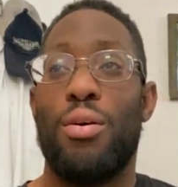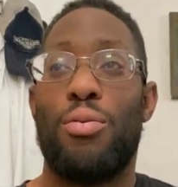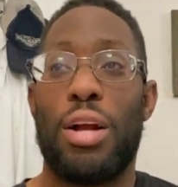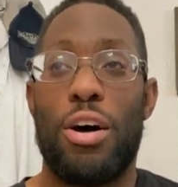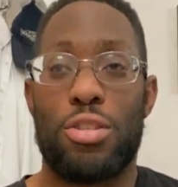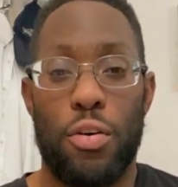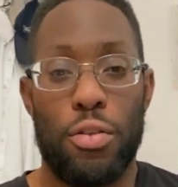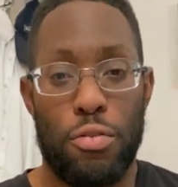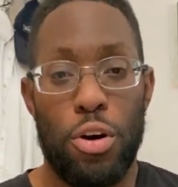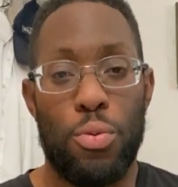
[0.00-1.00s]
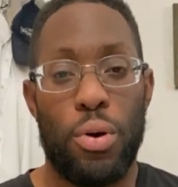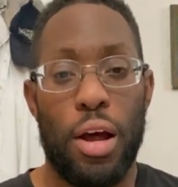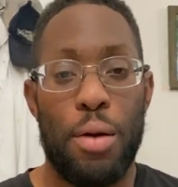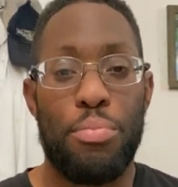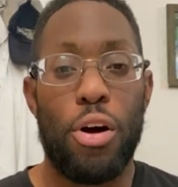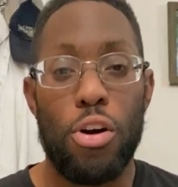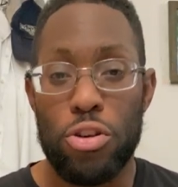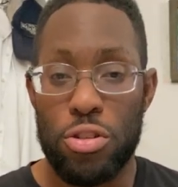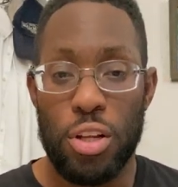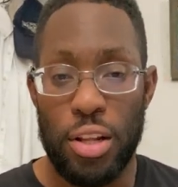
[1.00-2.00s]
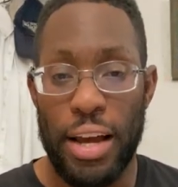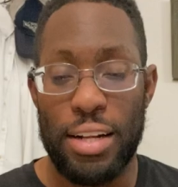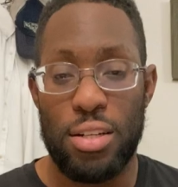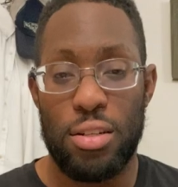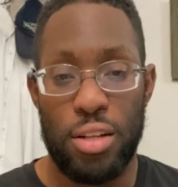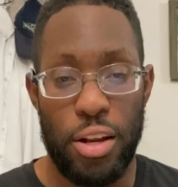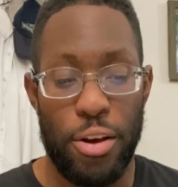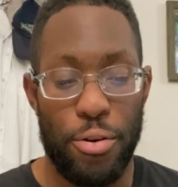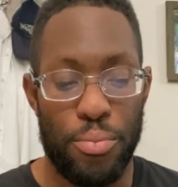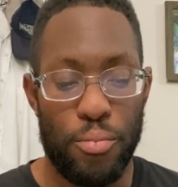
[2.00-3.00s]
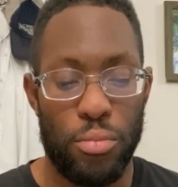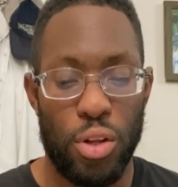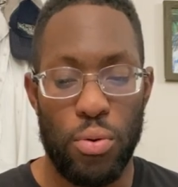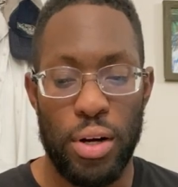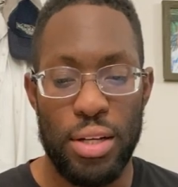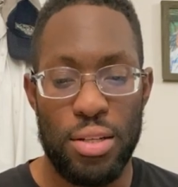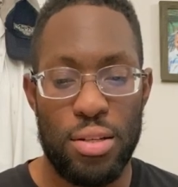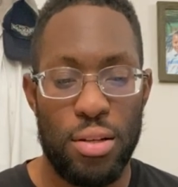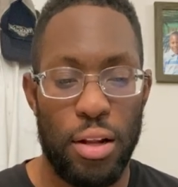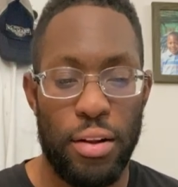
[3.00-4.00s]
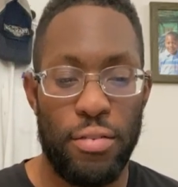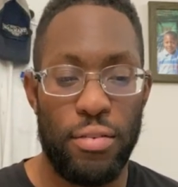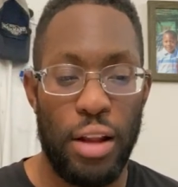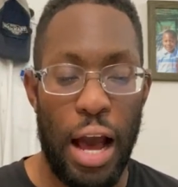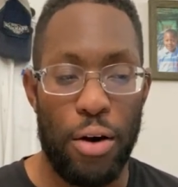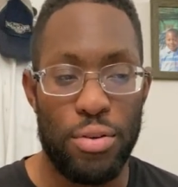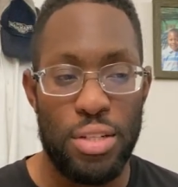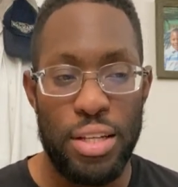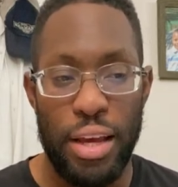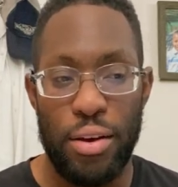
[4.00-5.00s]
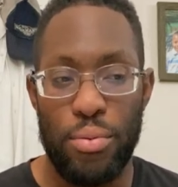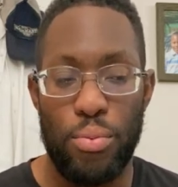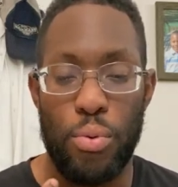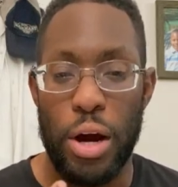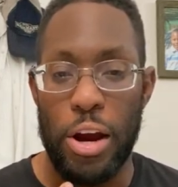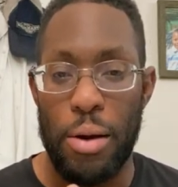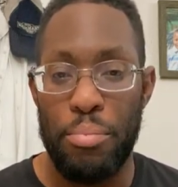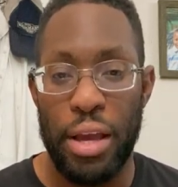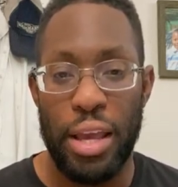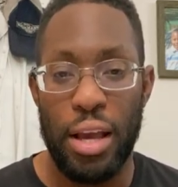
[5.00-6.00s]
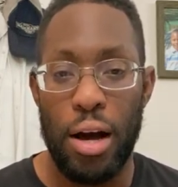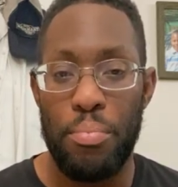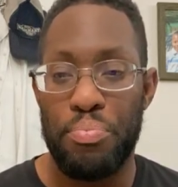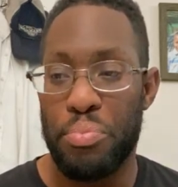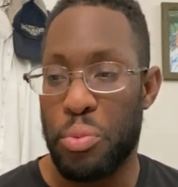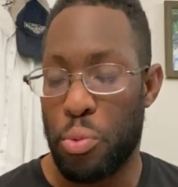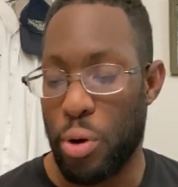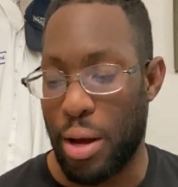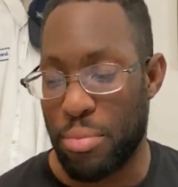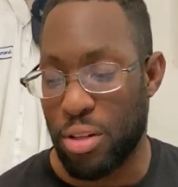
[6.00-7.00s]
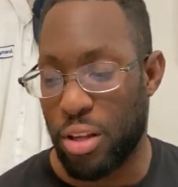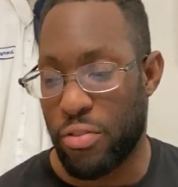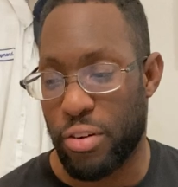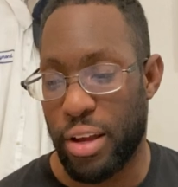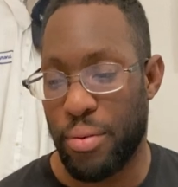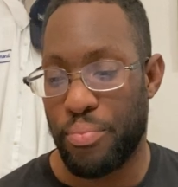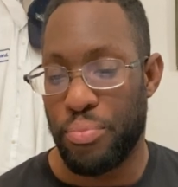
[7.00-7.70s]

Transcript: When I was over the road, what I personally liked to do was I would see where I'm picking up, where I'm delivering,